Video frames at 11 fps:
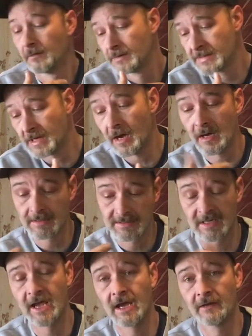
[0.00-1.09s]
saws,
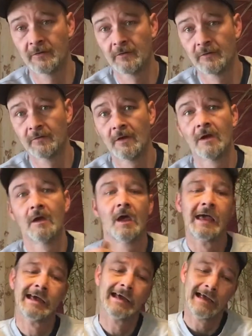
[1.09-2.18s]
and axes.
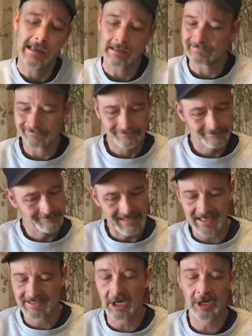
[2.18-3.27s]

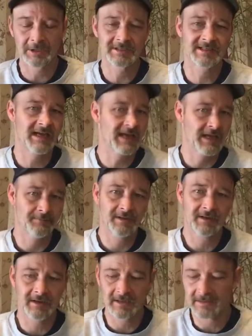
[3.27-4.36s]
It's hard to say
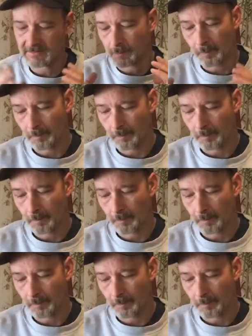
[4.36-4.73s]
because